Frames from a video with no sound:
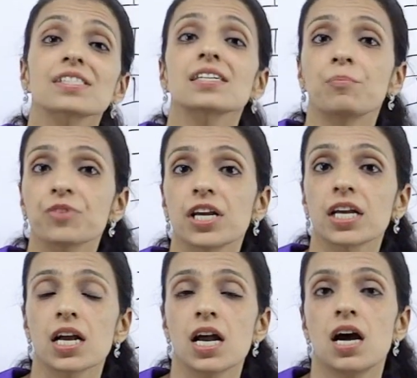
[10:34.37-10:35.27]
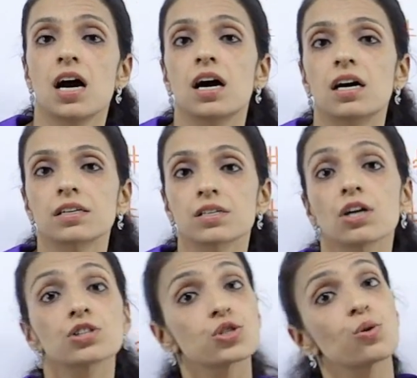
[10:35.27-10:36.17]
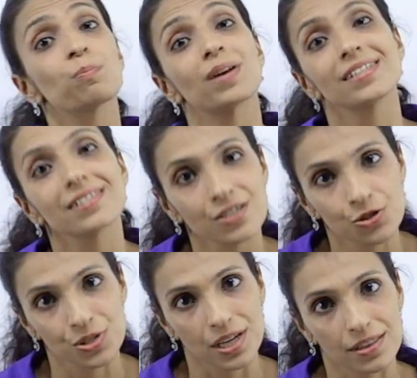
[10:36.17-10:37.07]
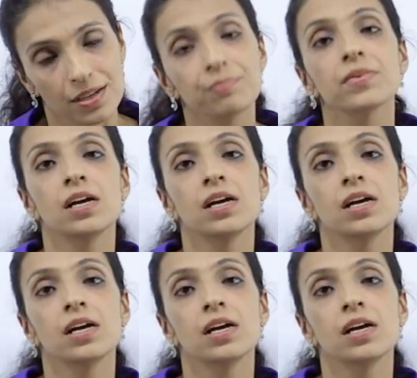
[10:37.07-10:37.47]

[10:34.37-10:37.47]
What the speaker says: something not so pleasant to tell them.